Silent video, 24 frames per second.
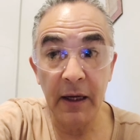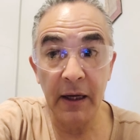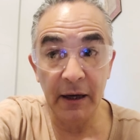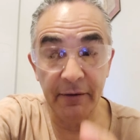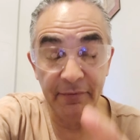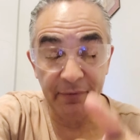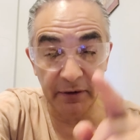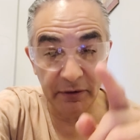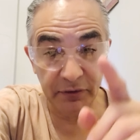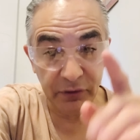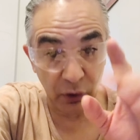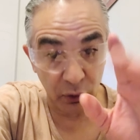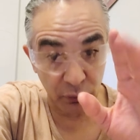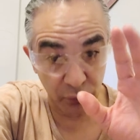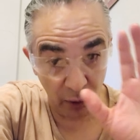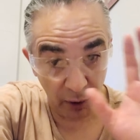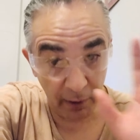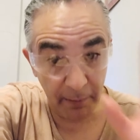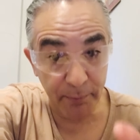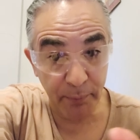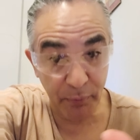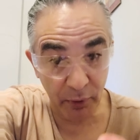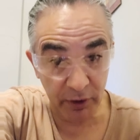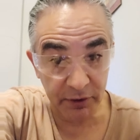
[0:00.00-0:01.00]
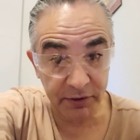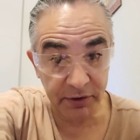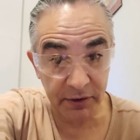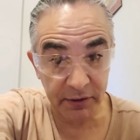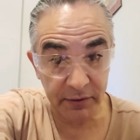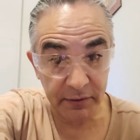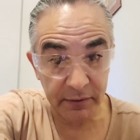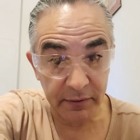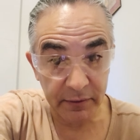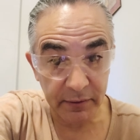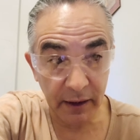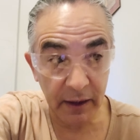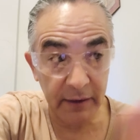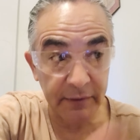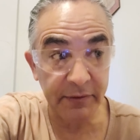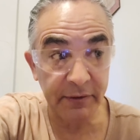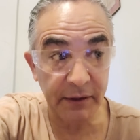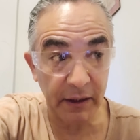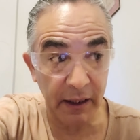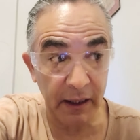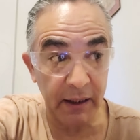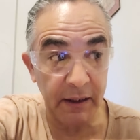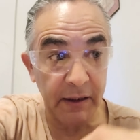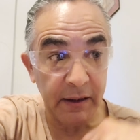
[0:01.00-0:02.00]
if it's the wrong person. I'm
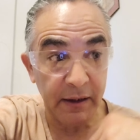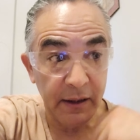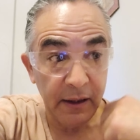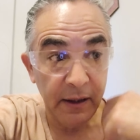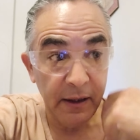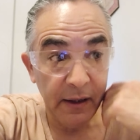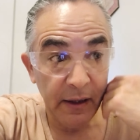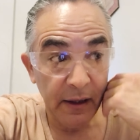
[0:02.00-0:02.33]
saying